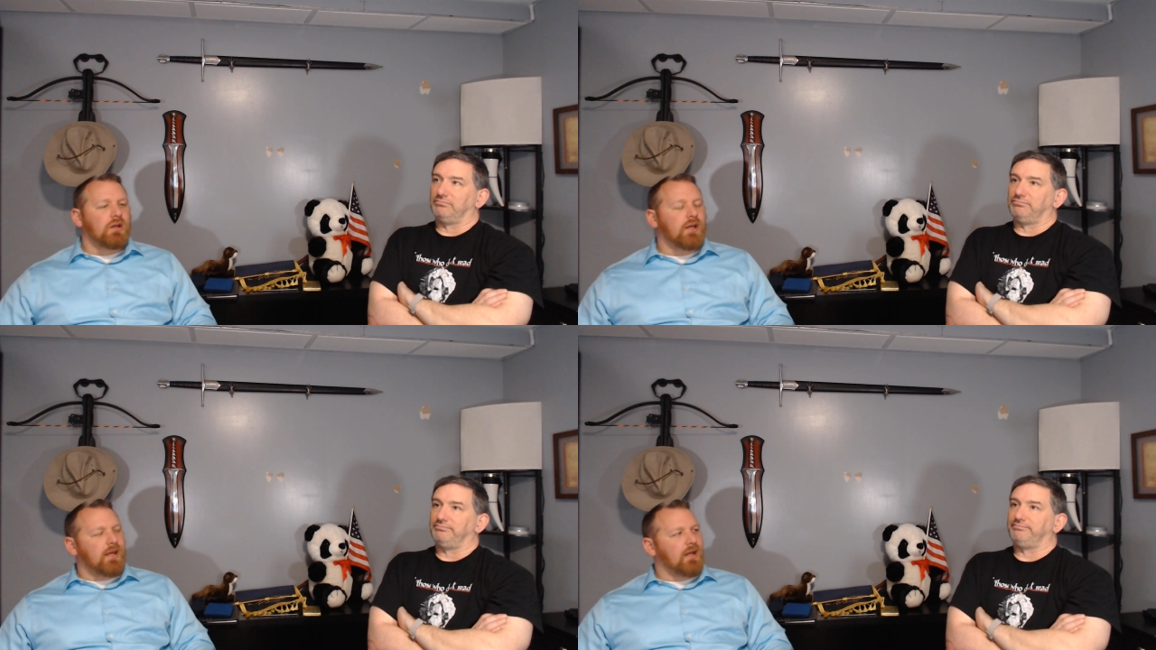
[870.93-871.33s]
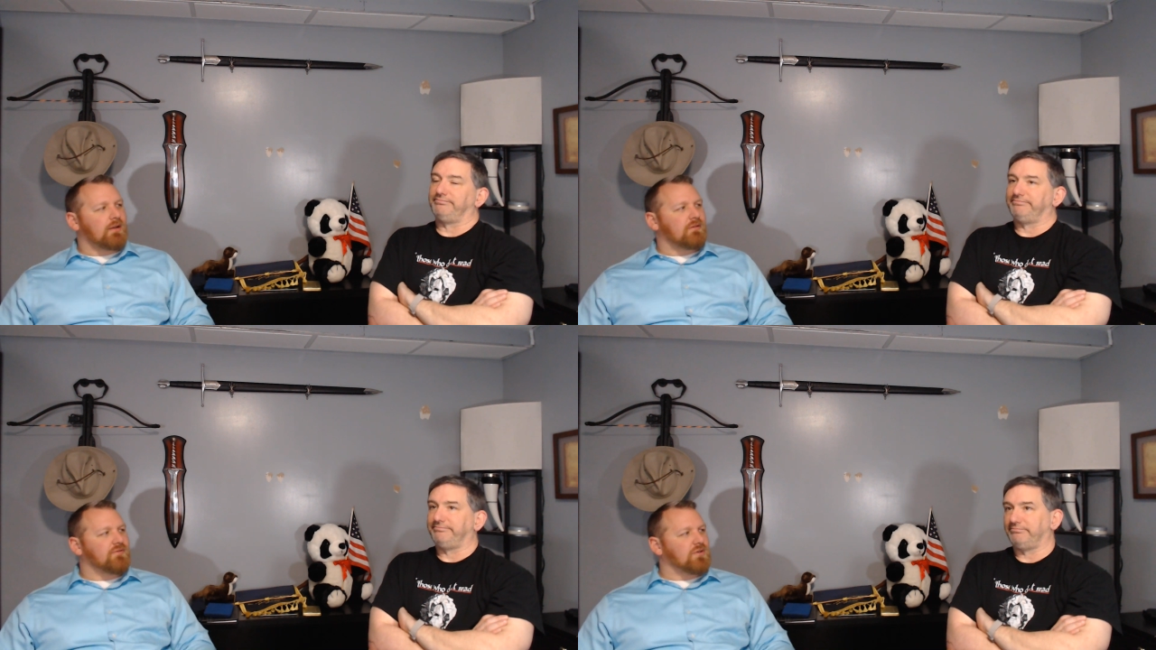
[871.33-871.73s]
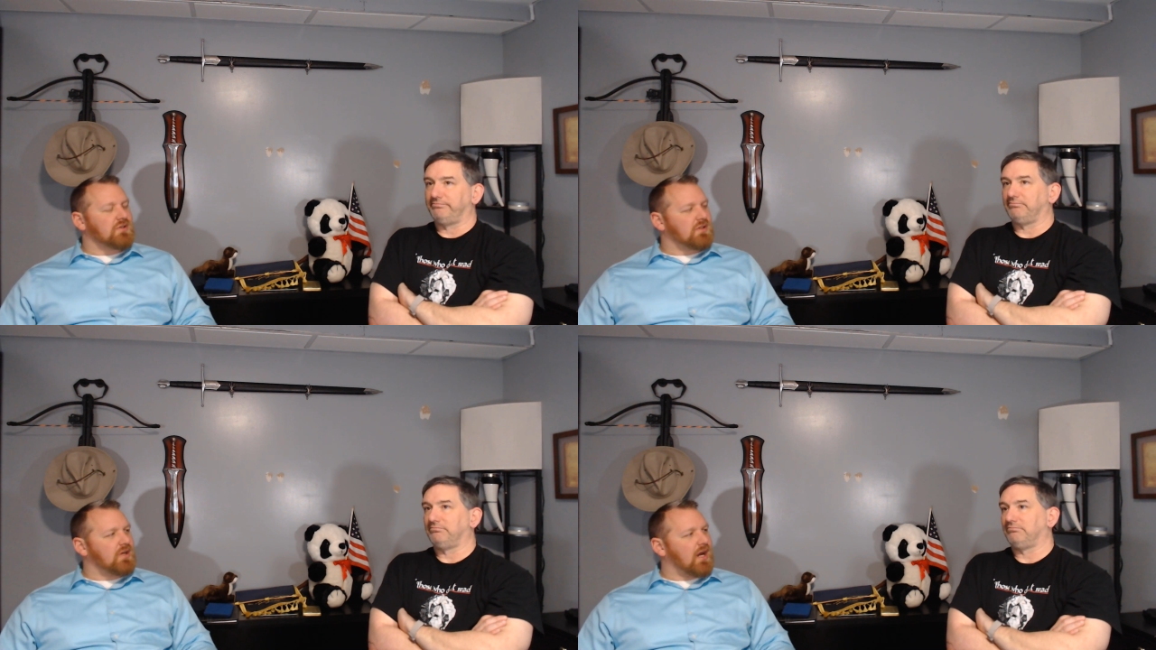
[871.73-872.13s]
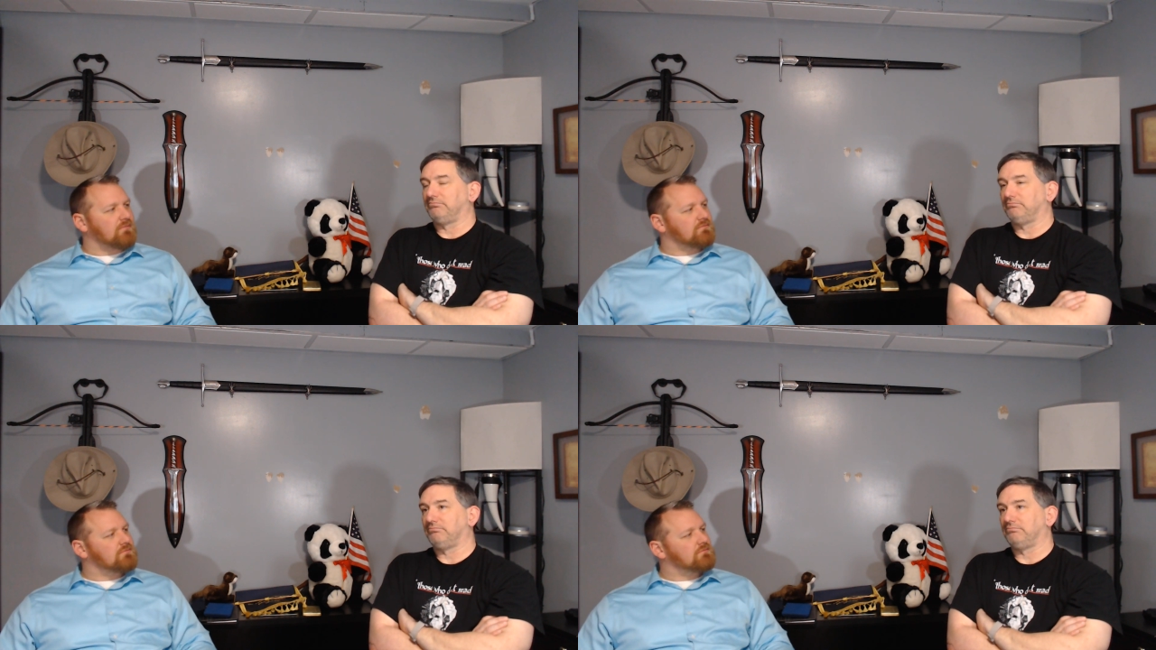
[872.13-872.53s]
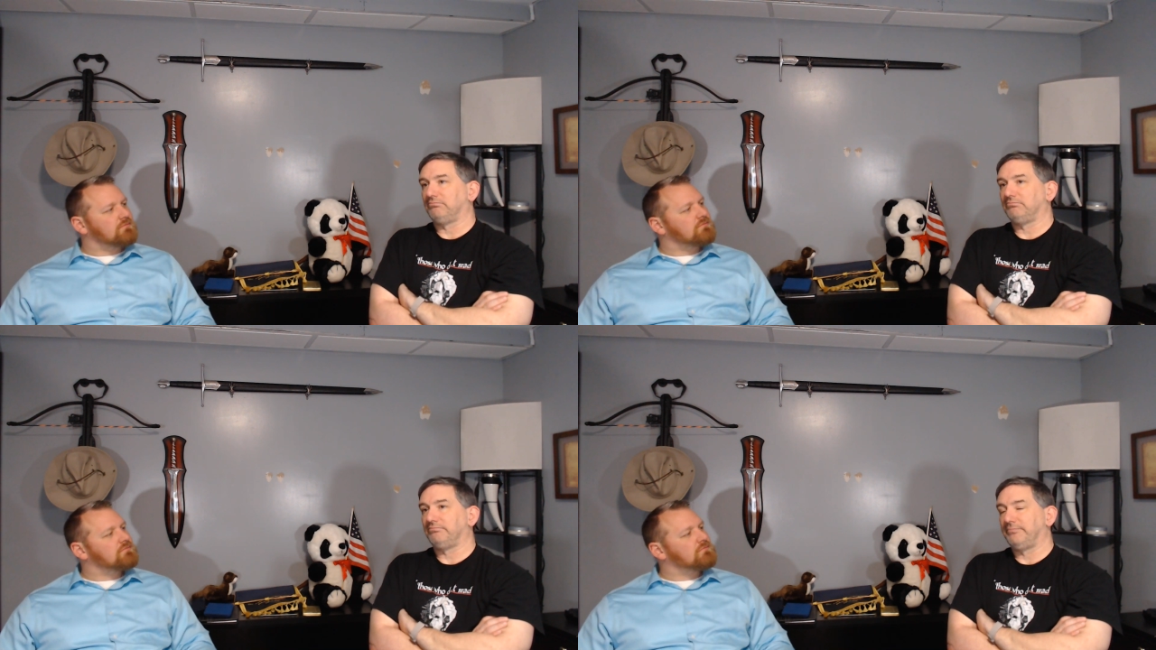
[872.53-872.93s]
Speaker 1: And of course, yeah.
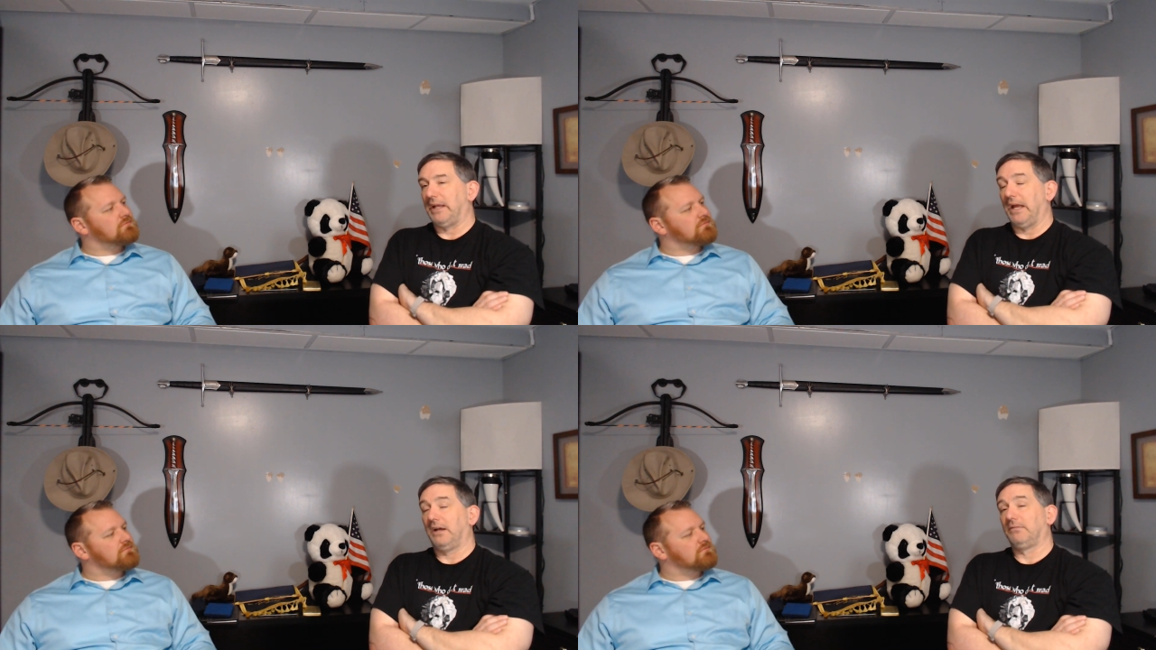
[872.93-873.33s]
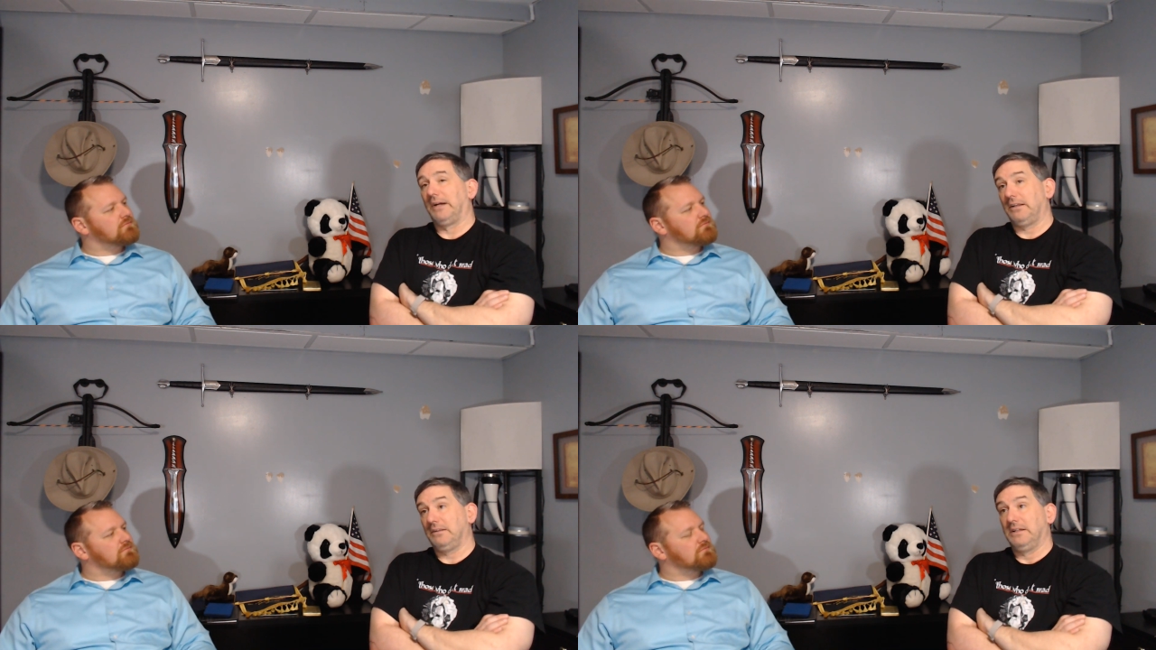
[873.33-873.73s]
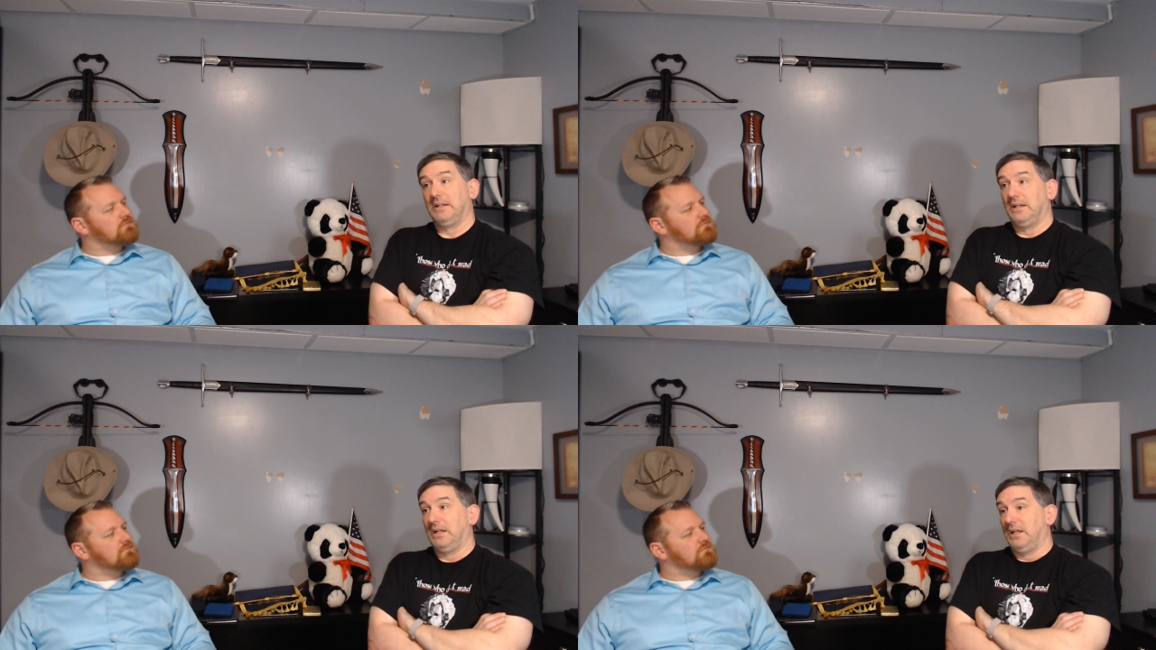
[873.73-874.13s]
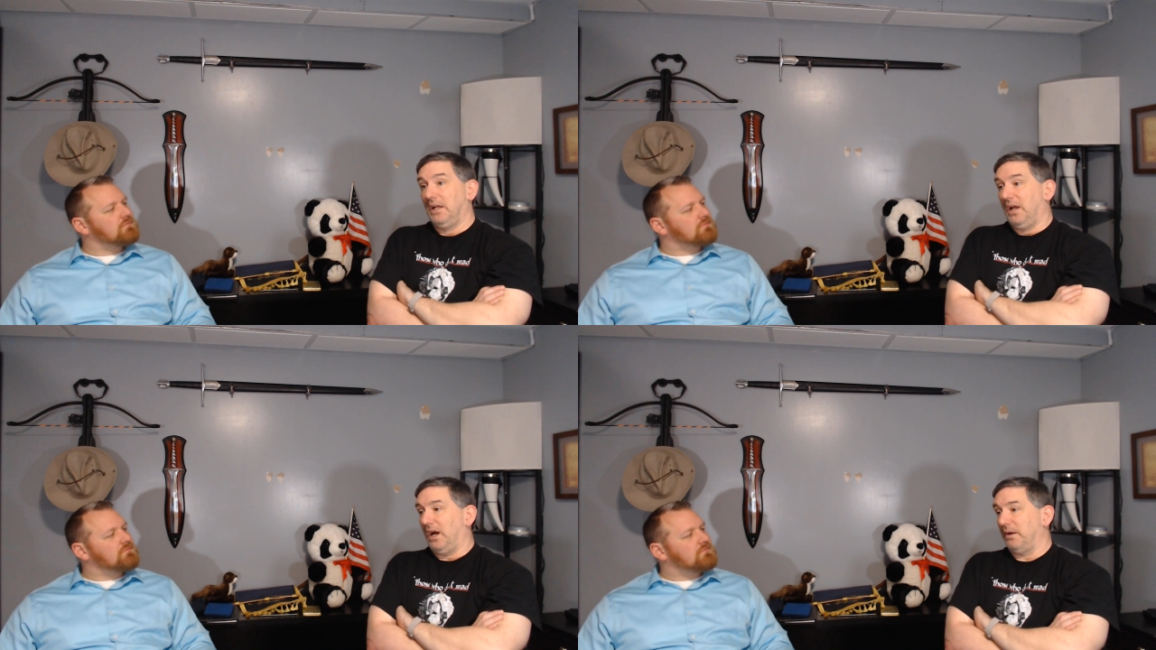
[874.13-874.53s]
Yeah. Well, I